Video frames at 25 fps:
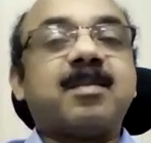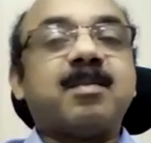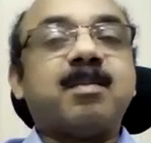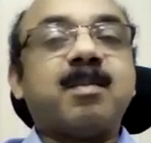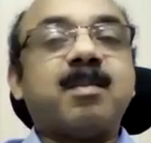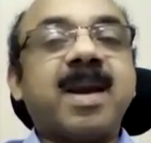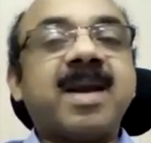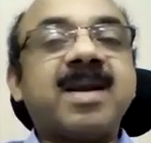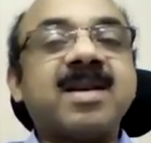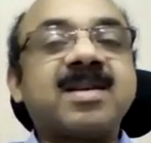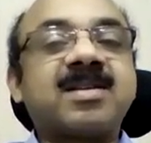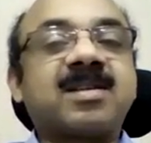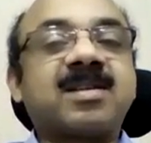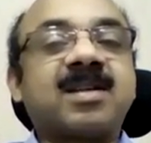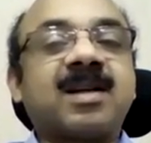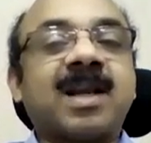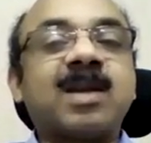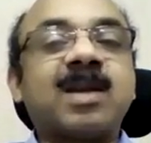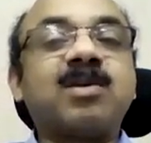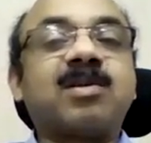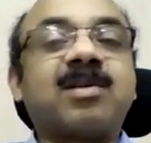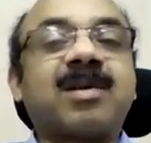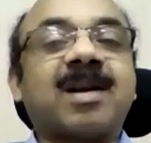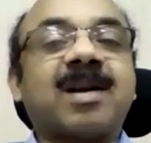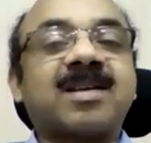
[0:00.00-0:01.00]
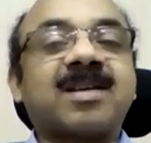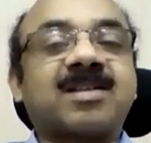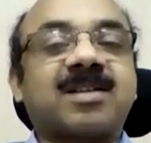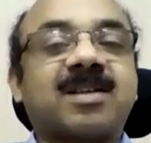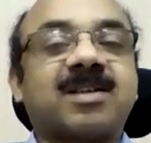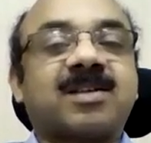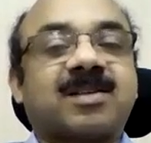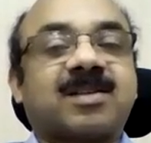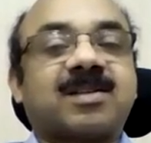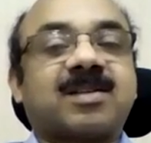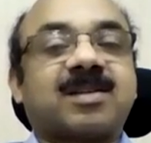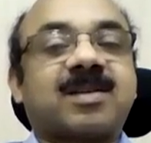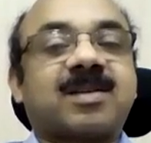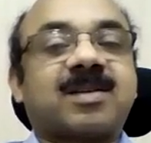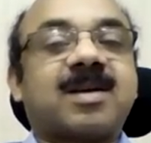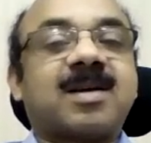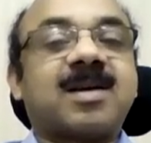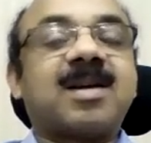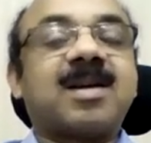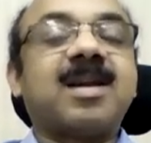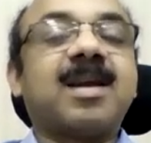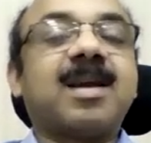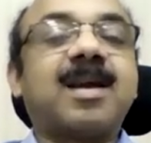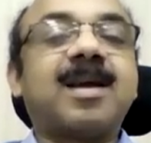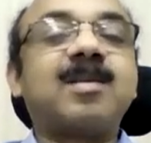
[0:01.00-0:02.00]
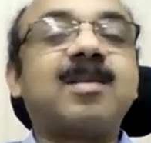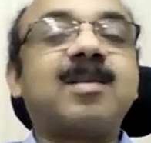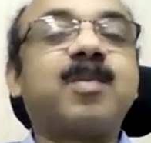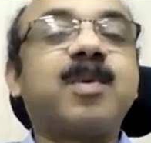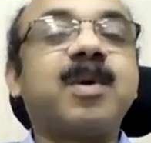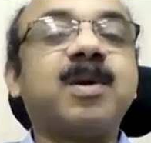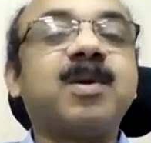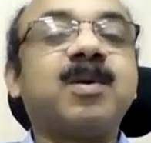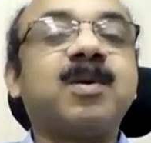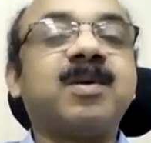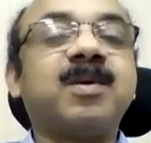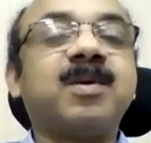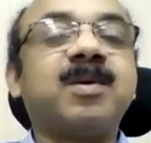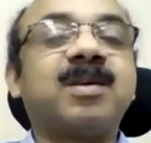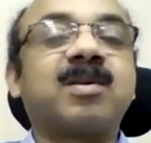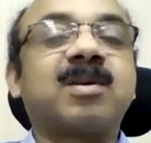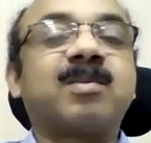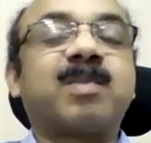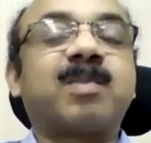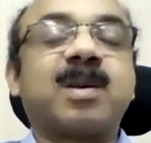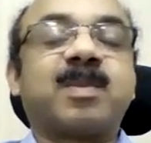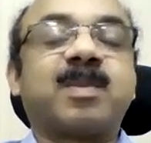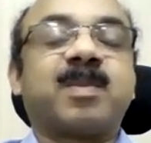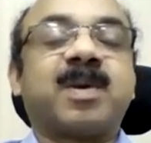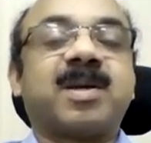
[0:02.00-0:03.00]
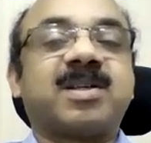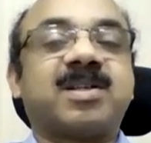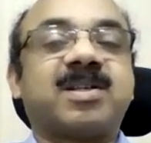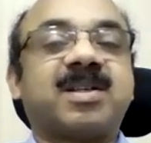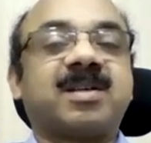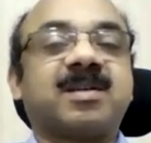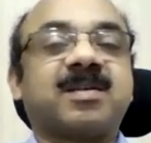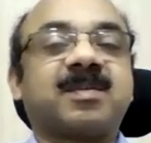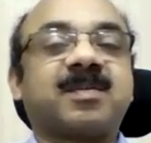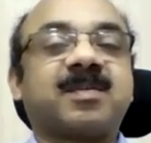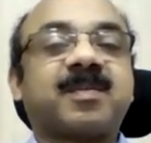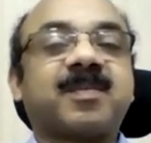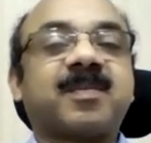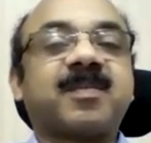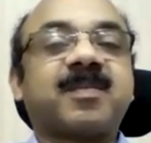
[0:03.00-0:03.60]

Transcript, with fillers: mains live classes helped you in your preparation?